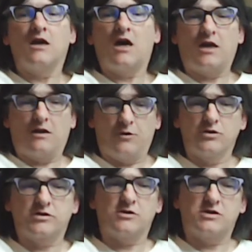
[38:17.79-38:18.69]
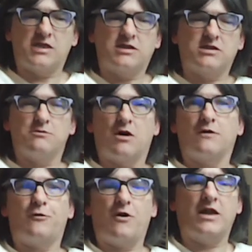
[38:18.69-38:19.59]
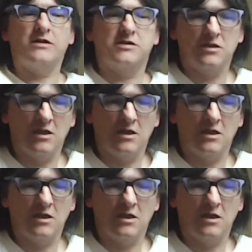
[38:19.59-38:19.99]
and I've also said to my friend,